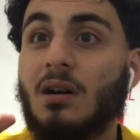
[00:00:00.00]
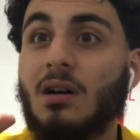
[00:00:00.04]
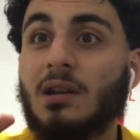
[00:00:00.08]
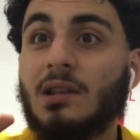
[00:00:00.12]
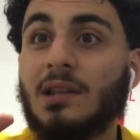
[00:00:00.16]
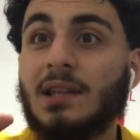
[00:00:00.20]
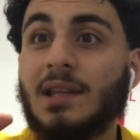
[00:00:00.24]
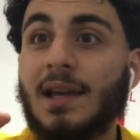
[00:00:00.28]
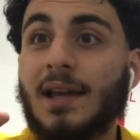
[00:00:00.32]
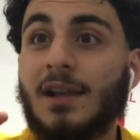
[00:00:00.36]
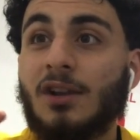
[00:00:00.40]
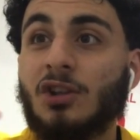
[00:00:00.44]

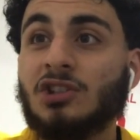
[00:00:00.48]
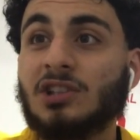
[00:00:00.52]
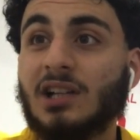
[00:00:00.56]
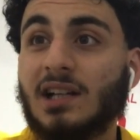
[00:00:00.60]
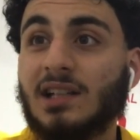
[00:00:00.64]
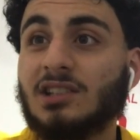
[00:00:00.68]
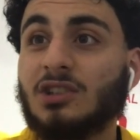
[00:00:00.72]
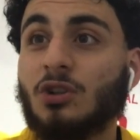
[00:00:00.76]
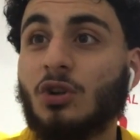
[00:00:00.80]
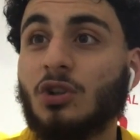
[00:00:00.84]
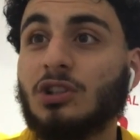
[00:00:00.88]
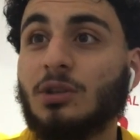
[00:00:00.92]
Yeah, it looks
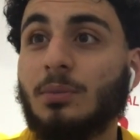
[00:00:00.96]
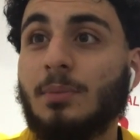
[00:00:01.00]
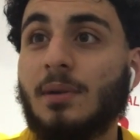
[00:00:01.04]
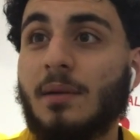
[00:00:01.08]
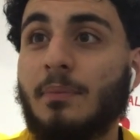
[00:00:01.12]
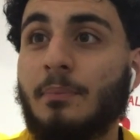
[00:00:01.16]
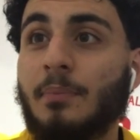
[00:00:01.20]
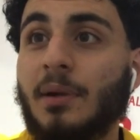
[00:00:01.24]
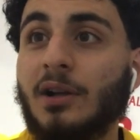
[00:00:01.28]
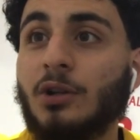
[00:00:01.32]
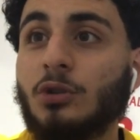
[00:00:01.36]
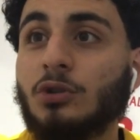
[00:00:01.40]
like it's going to be
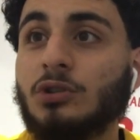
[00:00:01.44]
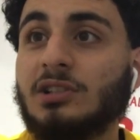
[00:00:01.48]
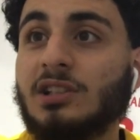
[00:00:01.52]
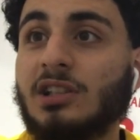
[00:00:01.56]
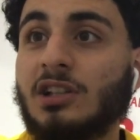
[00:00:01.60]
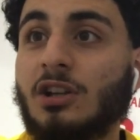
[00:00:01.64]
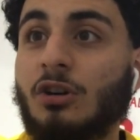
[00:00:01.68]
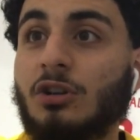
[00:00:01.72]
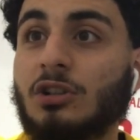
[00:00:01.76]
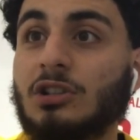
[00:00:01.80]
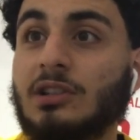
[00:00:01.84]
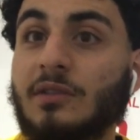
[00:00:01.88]
a
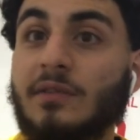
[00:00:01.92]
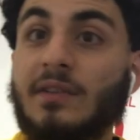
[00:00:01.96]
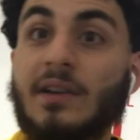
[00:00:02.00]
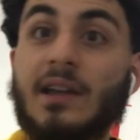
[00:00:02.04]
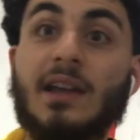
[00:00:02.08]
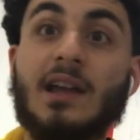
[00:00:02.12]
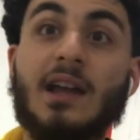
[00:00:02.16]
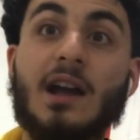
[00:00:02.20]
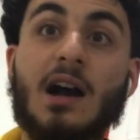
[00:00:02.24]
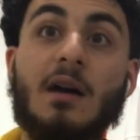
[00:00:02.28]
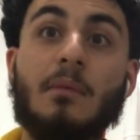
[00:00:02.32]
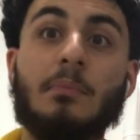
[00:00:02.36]
penalty. Going to
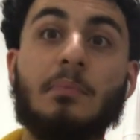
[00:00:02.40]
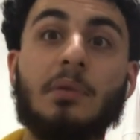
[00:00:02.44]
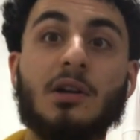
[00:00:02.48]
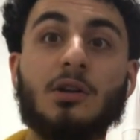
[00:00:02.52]
VAR,